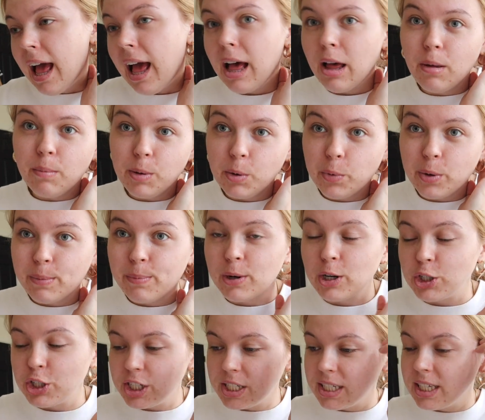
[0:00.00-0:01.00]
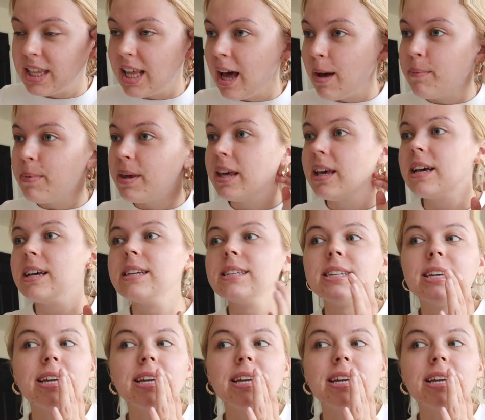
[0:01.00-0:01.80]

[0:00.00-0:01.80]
I'll be repurchasing that because,